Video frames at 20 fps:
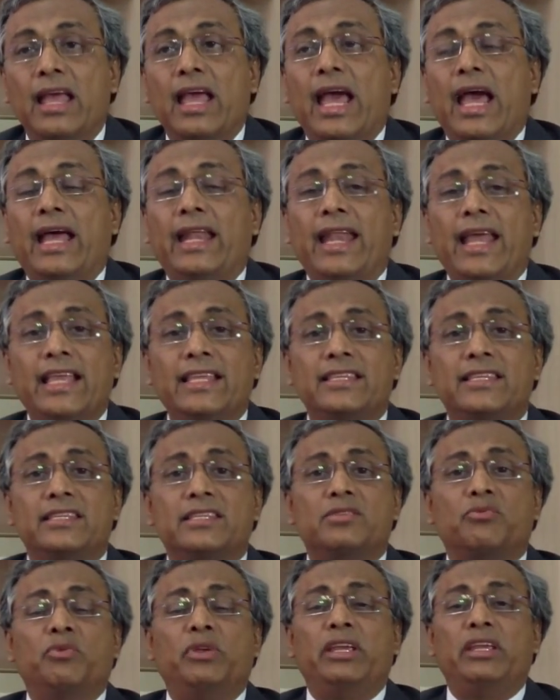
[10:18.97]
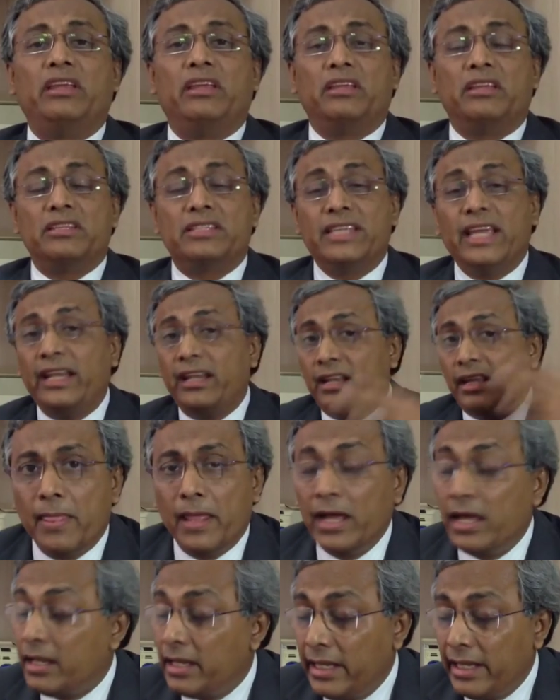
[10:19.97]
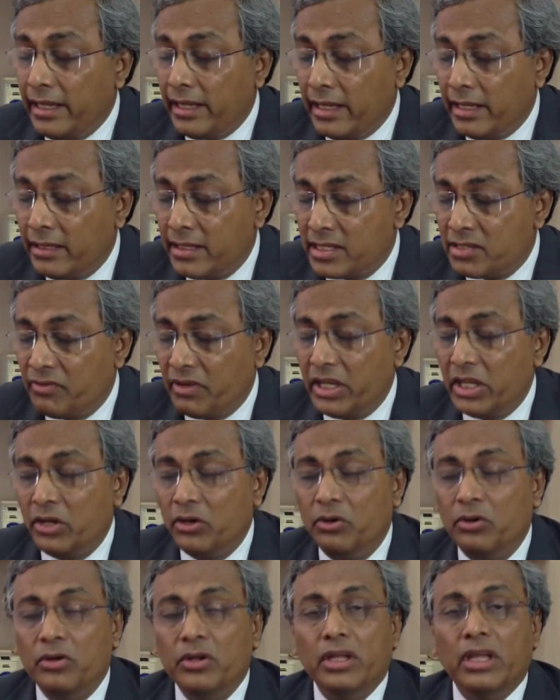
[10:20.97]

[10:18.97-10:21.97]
And as we said early in this video,